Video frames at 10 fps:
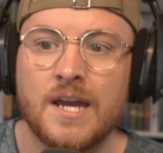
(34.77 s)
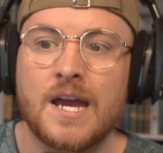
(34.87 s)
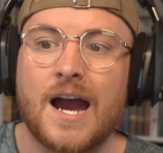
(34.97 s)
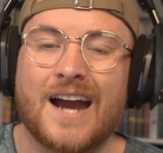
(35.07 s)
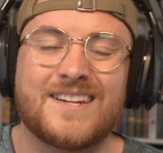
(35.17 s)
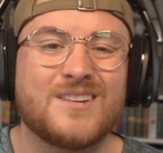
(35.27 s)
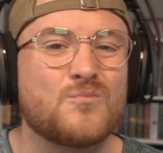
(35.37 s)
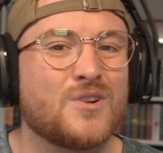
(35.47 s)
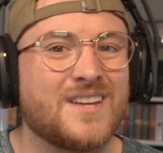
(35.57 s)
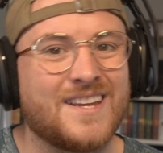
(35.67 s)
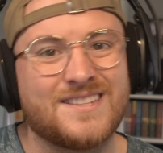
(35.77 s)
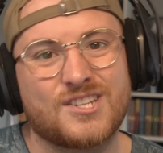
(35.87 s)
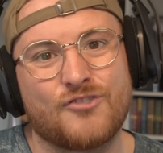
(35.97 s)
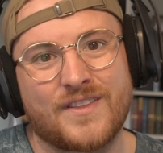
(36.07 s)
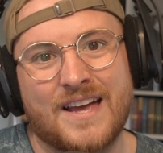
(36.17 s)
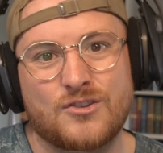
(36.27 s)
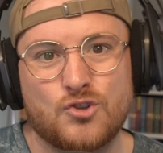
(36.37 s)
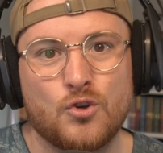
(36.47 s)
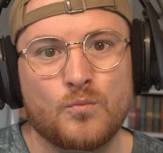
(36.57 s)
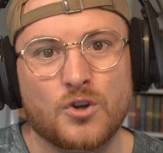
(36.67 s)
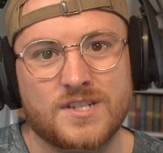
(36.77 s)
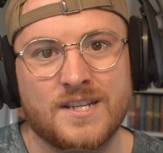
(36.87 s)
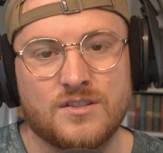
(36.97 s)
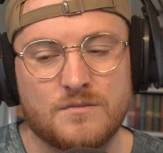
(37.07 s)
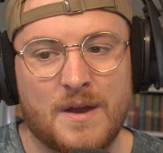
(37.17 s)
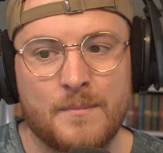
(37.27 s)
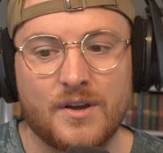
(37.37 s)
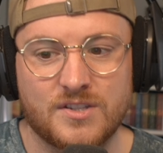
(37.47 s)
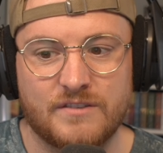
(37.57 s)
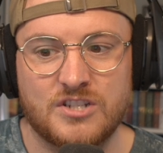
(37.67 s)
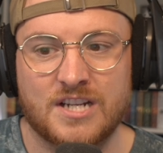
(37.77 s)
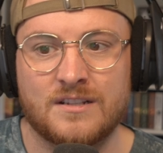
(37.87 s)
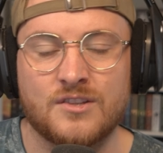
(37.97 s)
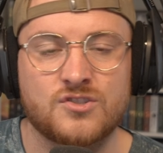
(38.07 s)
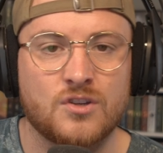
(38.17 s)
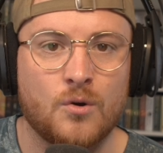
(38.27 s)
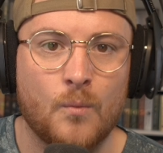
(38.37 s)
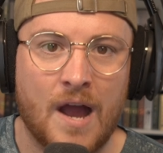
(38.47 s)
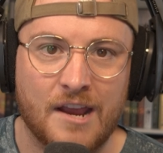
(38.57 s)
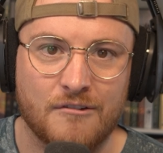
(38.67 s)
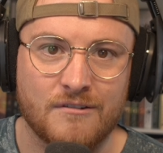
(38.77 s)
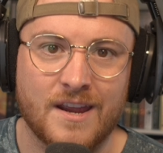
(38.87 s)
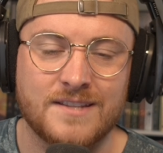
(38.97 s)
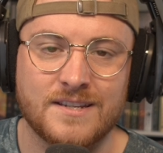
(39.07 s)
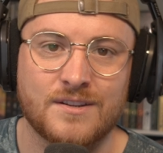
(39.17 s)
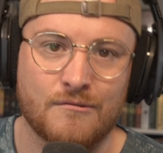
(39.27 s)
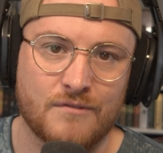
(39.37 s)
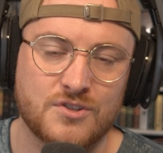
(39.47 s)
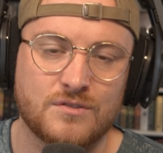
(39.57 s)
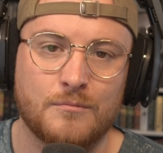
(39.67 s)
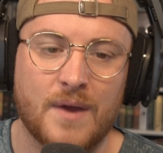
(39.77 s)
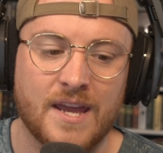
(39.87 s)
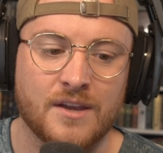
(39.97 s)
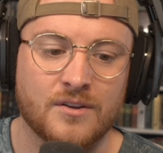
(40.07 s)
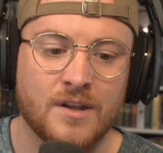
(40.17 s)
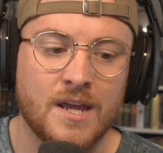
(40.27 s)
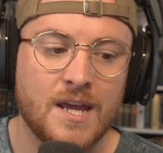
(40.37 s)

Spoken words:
I didn't want to integrate that too much into my military channel, and so I created Original Pagan.